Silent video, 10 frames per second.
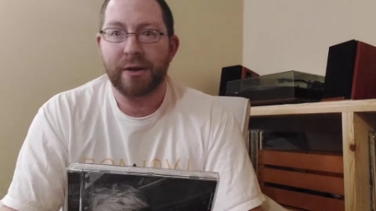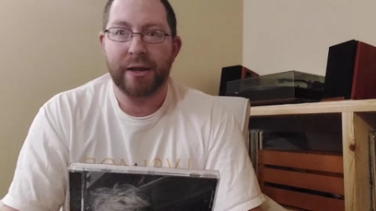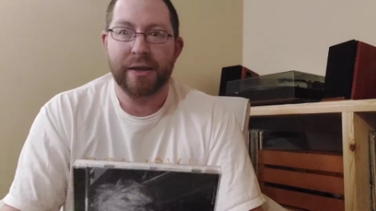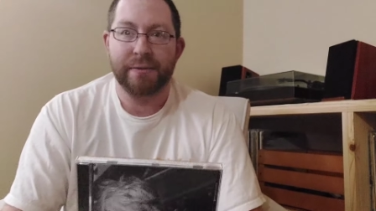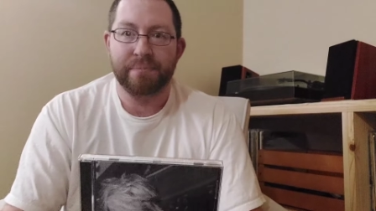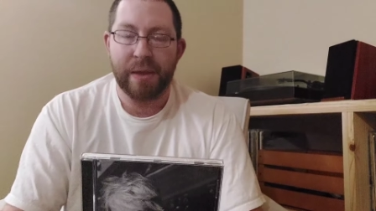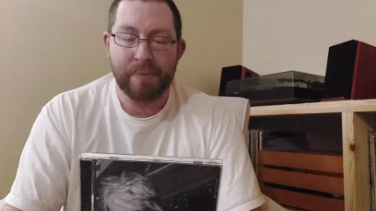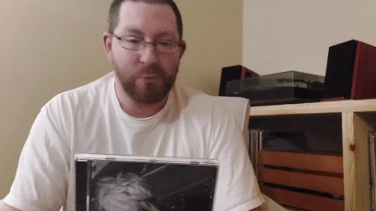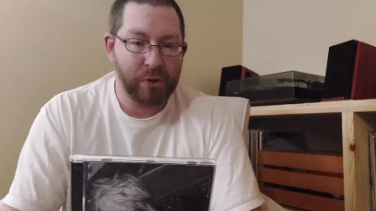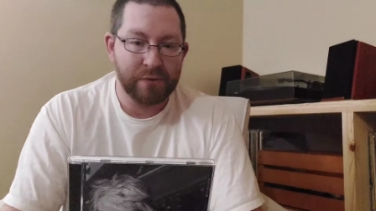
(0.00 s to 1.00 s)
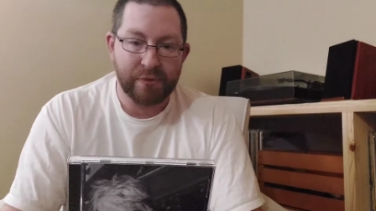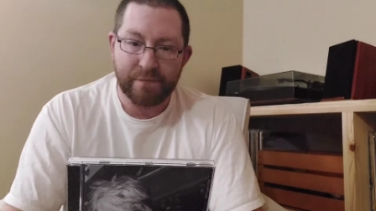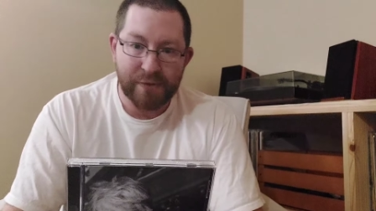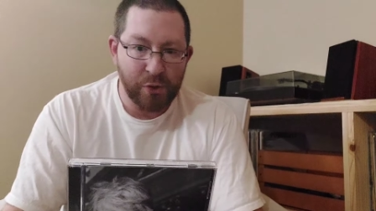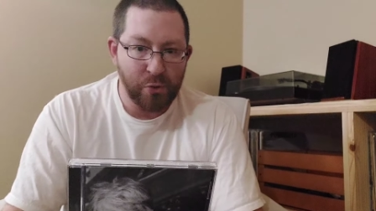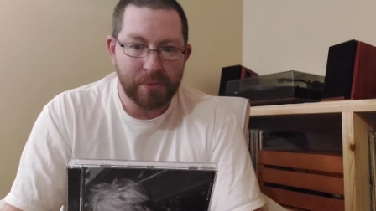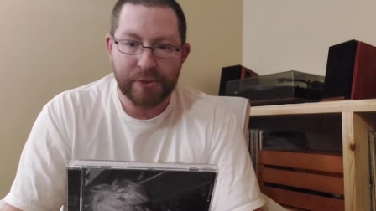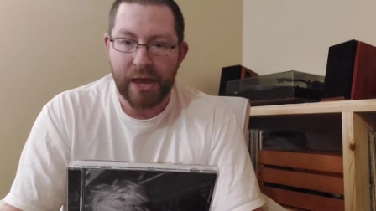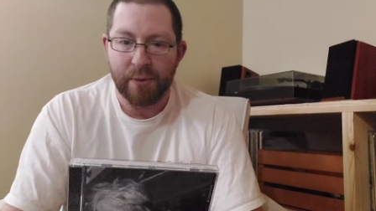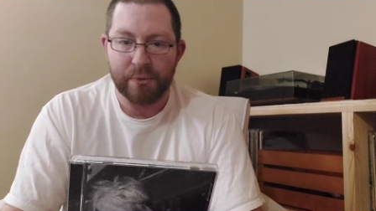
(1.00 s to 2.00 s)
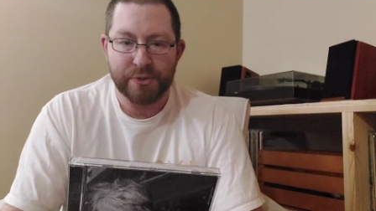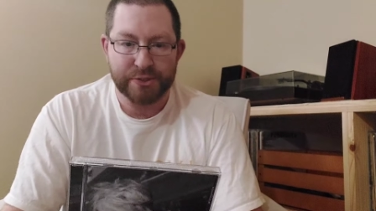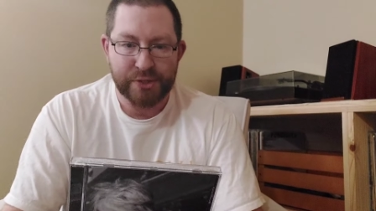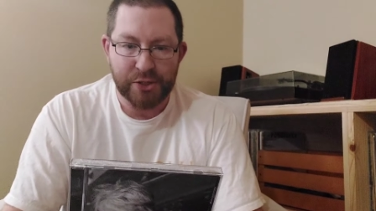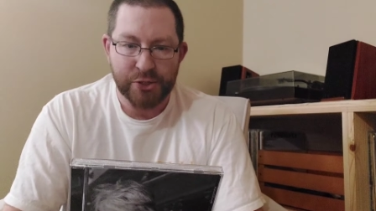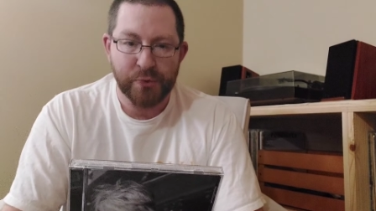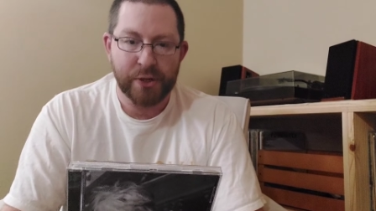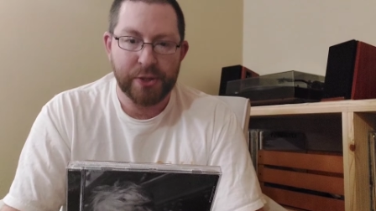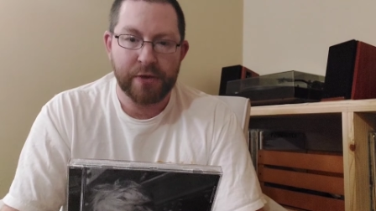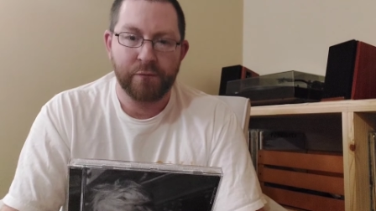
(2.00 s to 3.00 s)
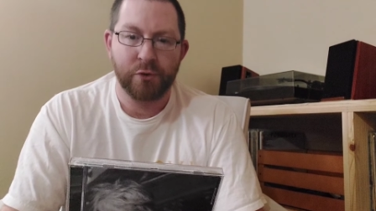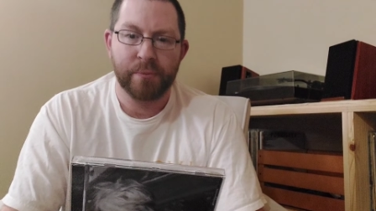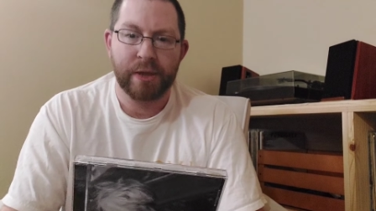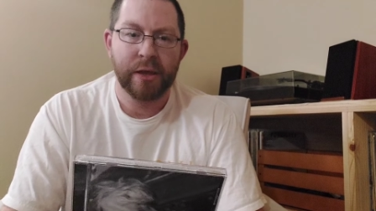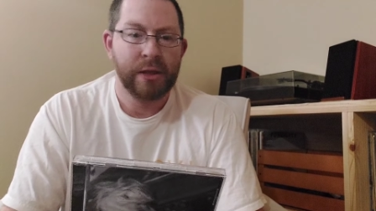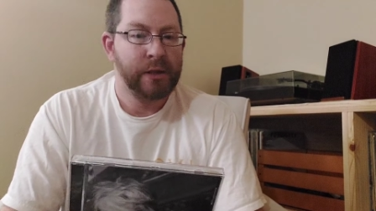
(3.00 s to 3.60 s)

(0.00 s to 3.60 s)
I may be one of the few, but that one does not do anything for me.